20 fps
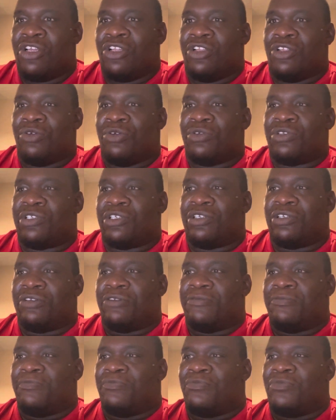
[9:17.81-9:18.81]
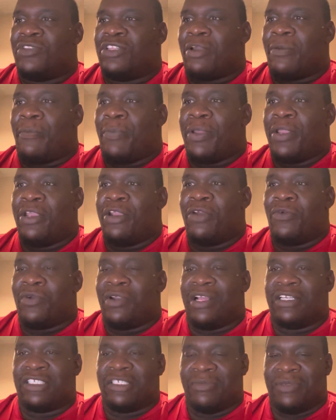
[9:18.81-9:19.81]
due to the peer
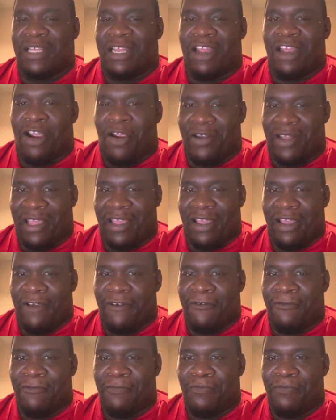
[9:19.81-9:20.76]
relationship they already have,